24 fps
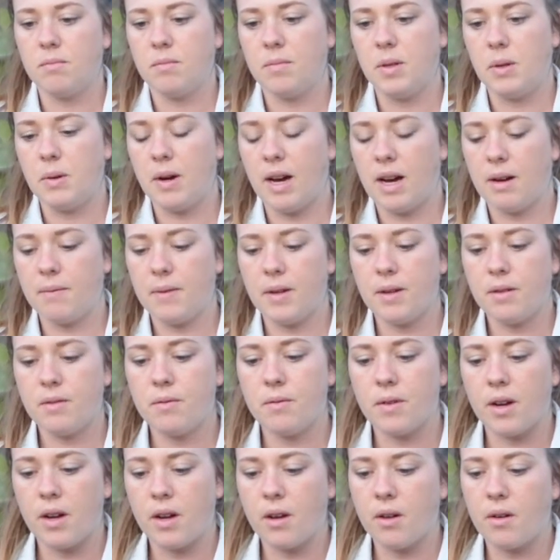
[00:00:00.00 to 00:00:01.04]
you have your
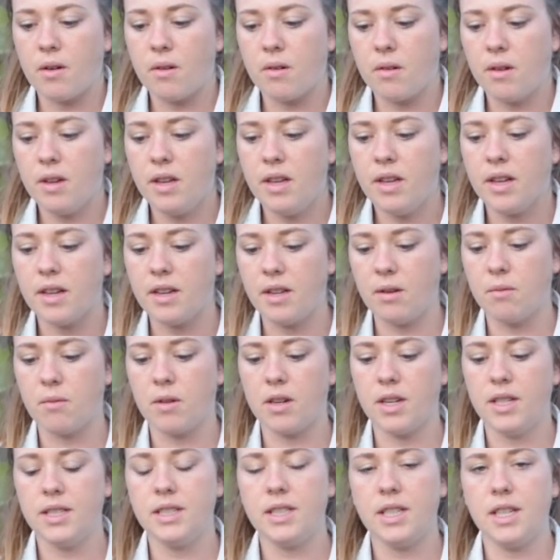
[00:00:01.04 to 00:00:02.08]
row and you want
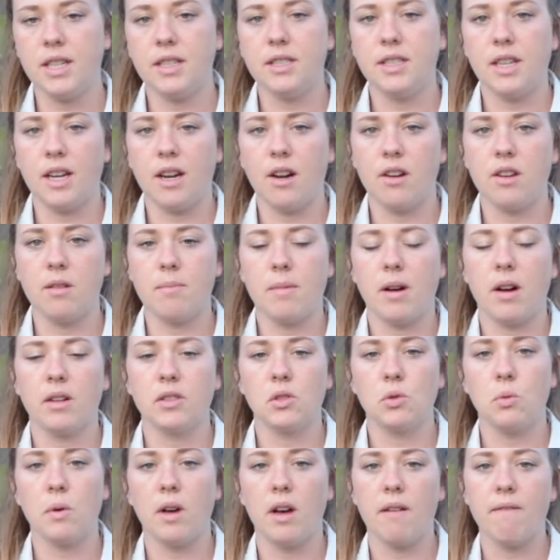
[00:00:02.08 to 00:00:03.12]
to dig down about
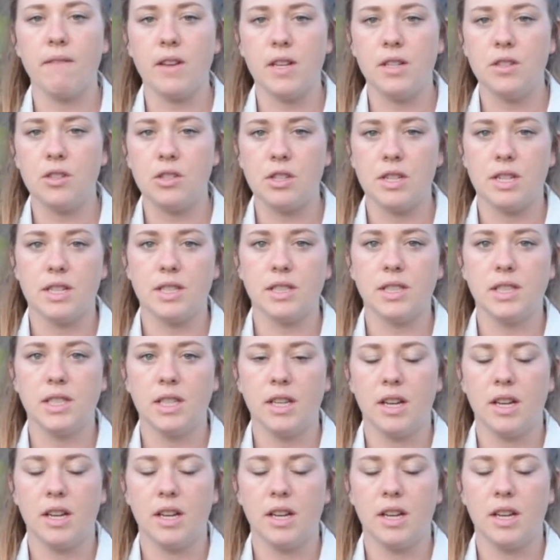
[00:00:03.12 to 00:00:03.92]
12 inches.